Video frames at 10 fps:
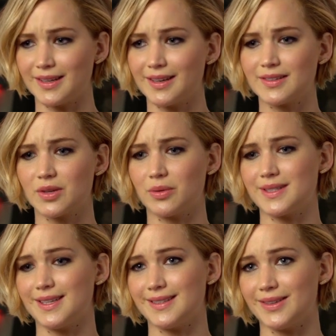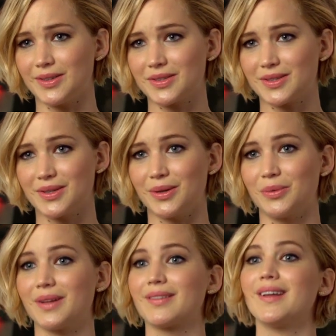It is always easier to go
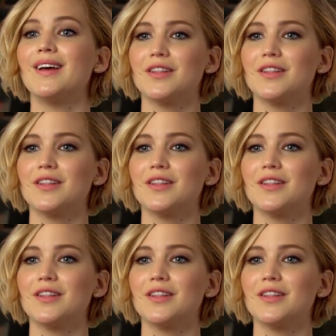with